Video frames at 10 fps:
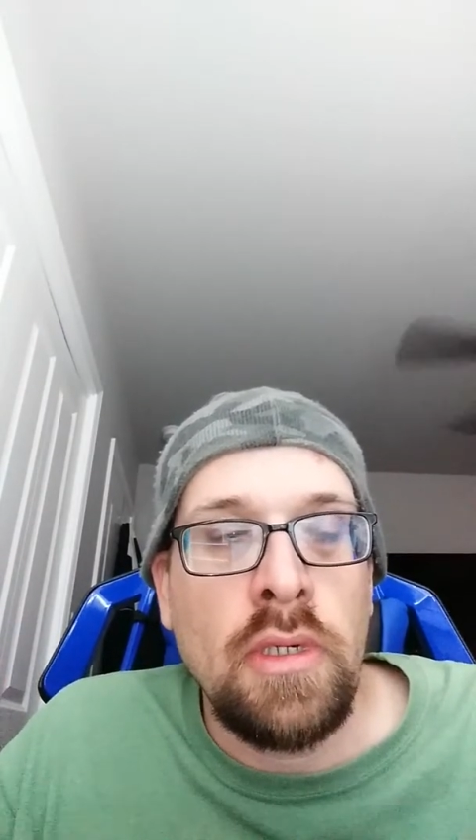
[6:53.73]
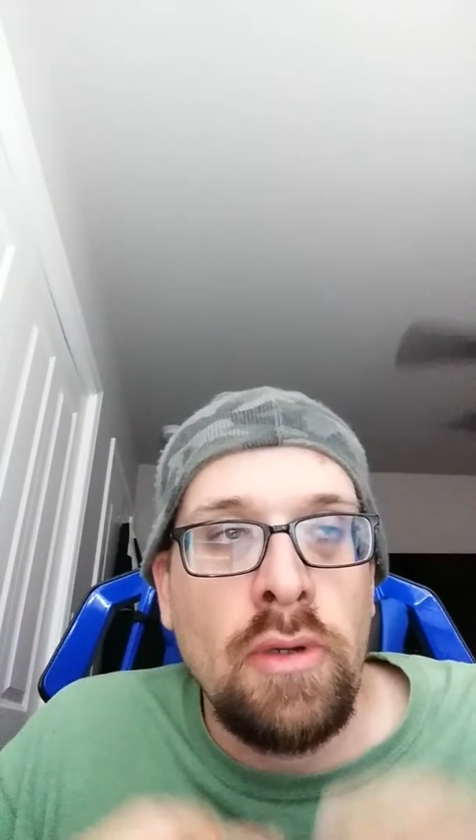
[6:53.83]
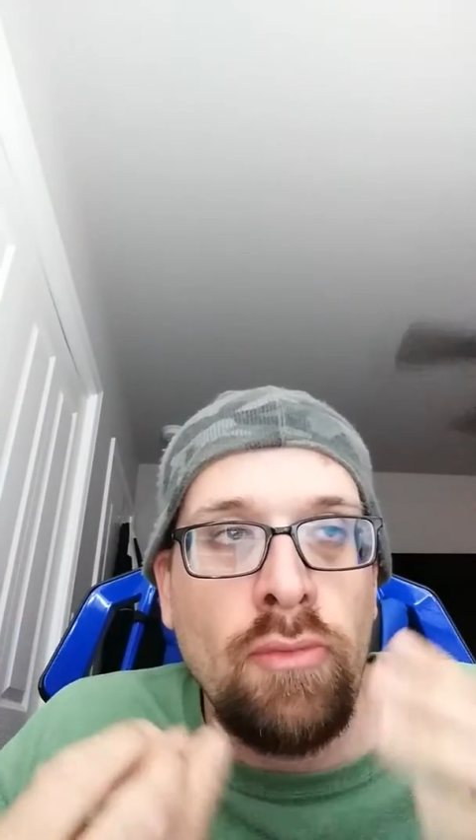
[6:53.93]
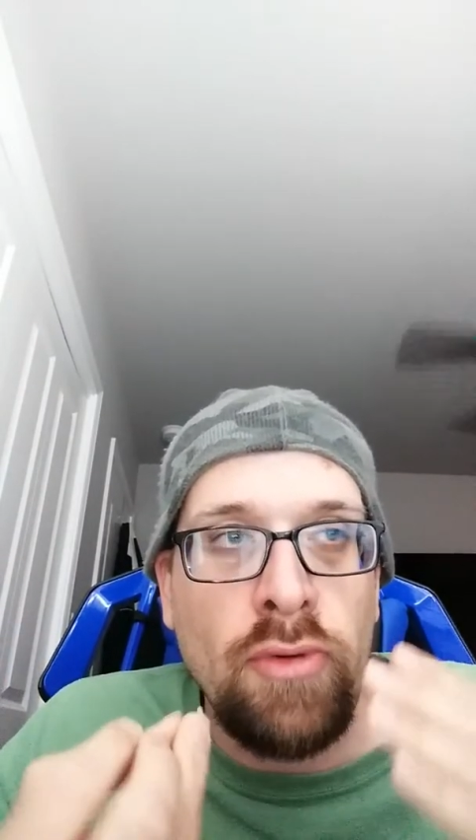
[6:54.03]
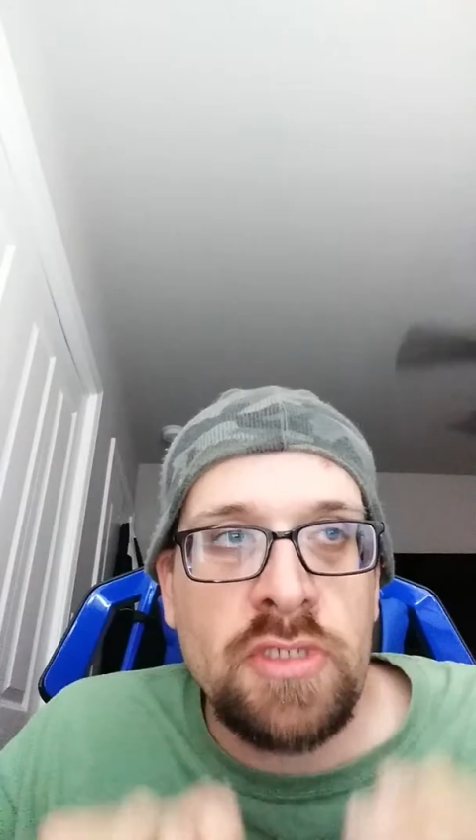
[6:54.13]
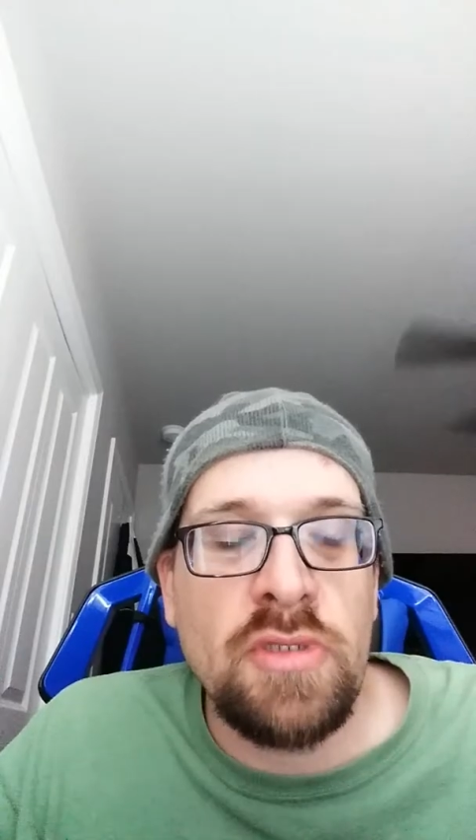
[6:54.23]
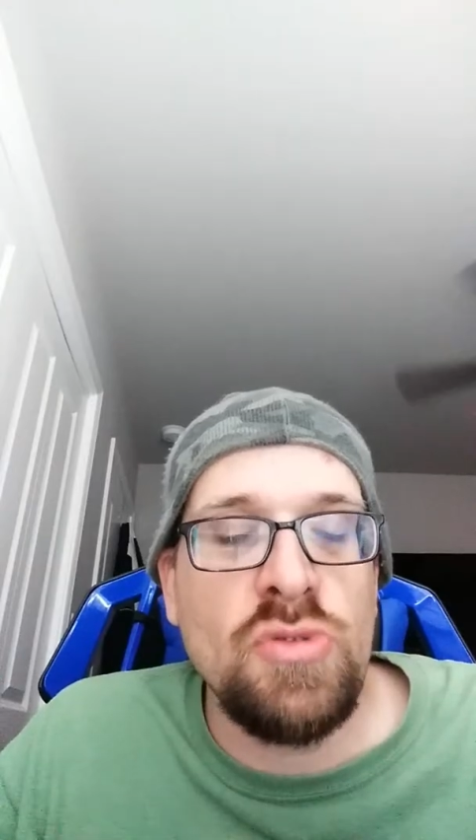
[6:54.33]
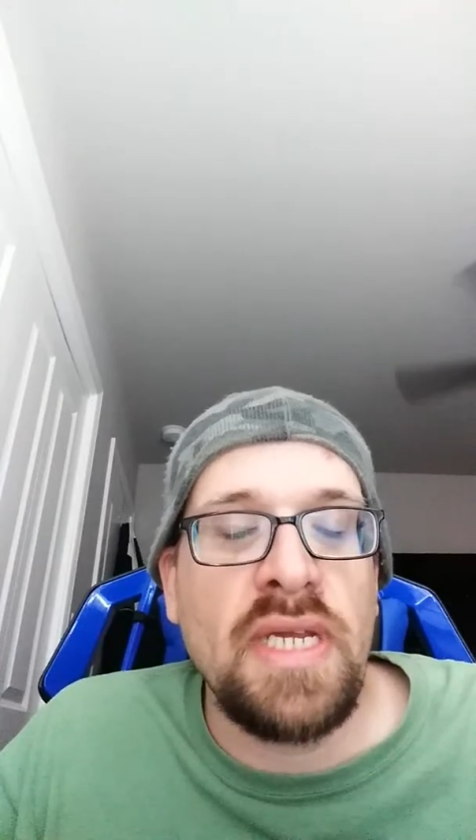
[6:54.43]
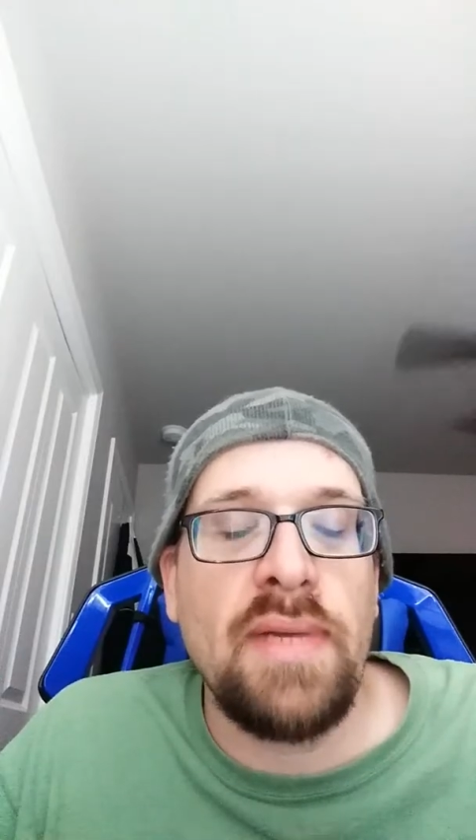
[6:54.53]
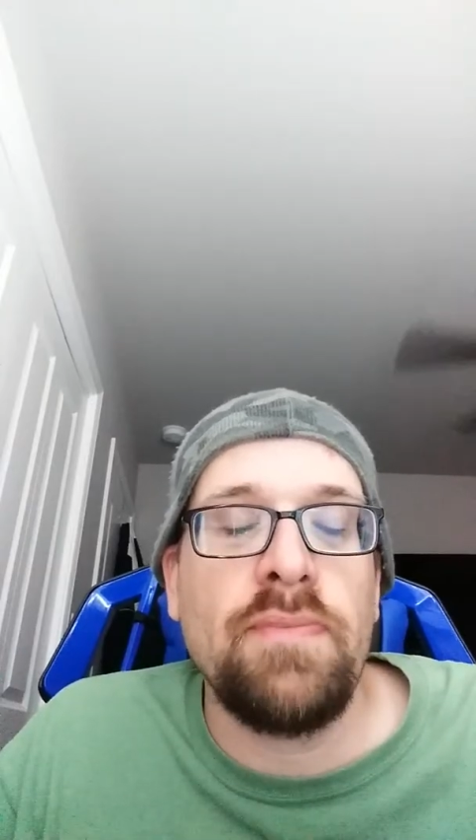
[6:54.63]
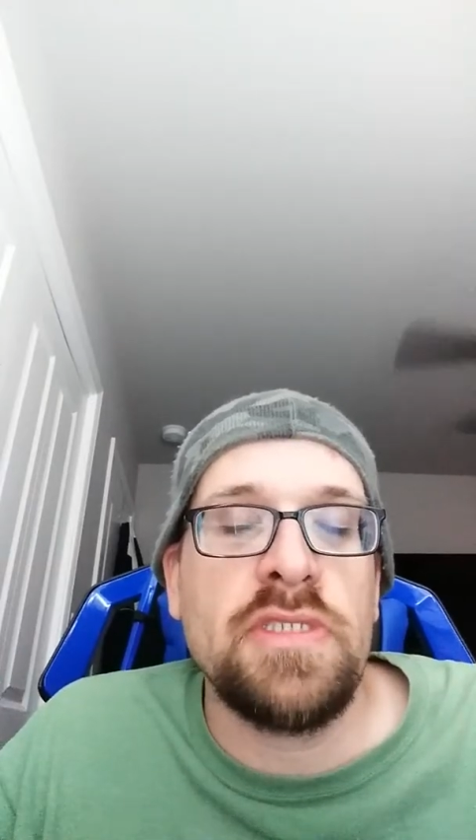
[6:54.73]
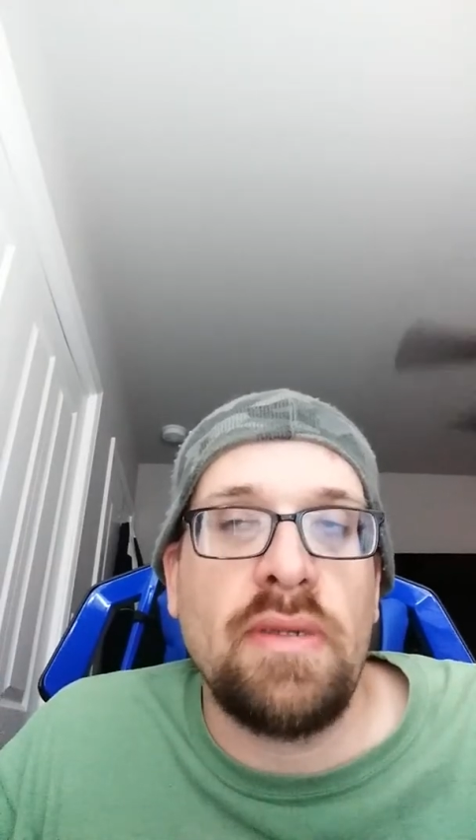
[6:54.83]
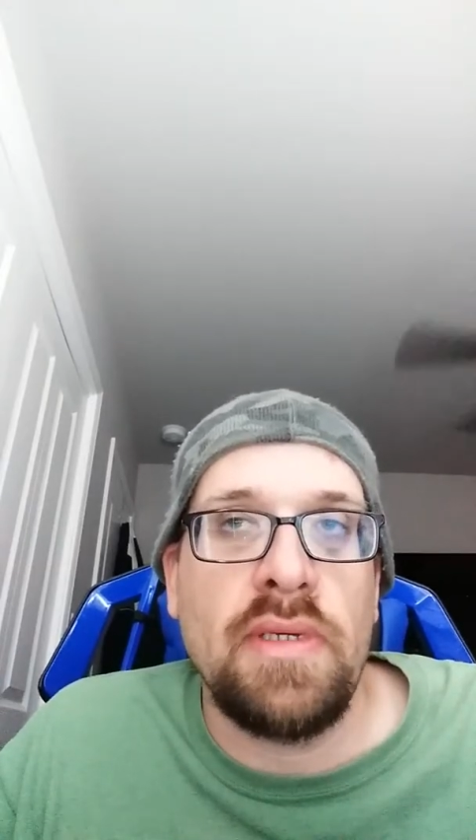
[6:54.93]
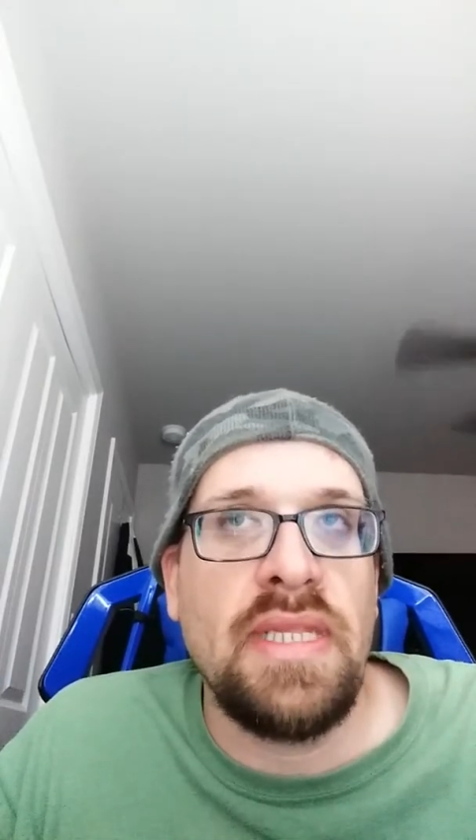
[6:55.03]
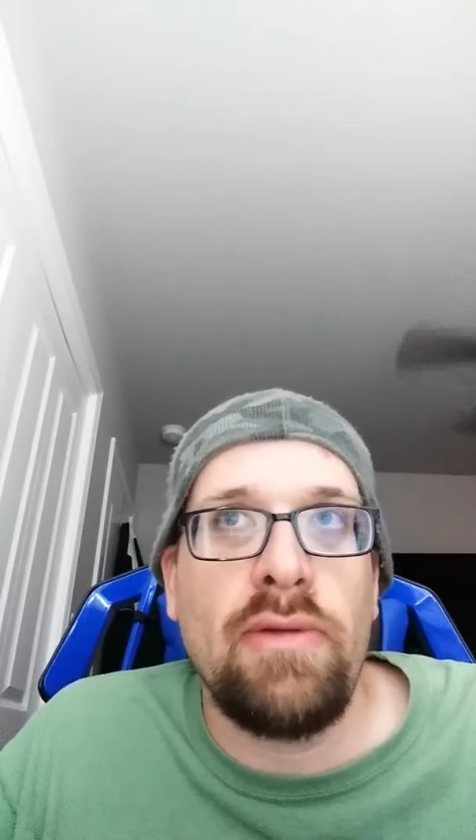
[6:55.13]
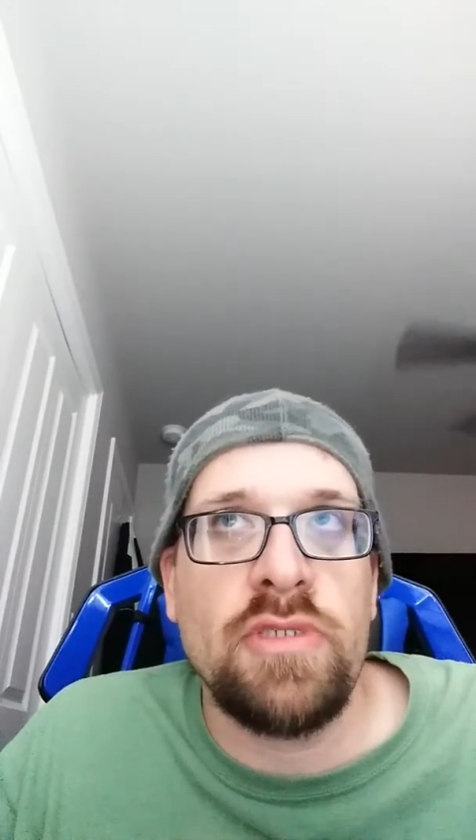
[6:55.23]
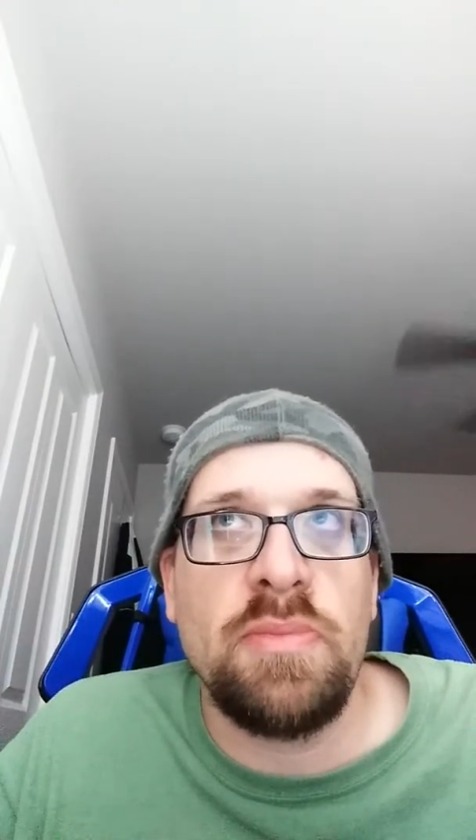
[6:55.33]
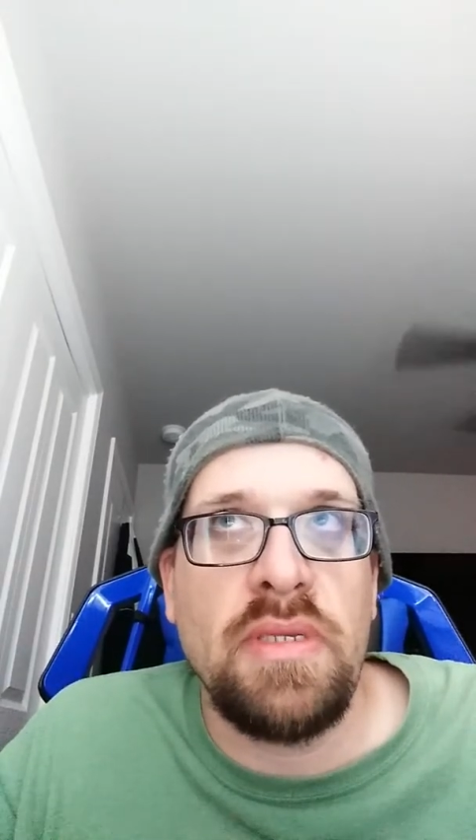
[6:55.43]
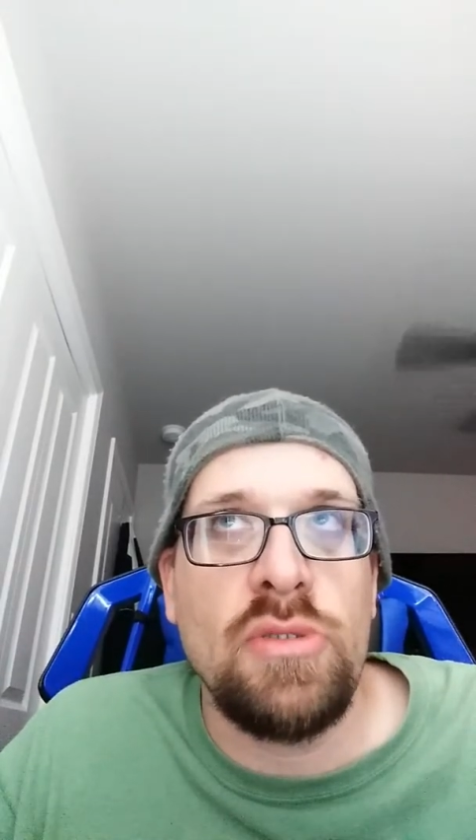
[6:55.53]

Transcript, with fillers: Rest, you got, sorry, not WrestleMania,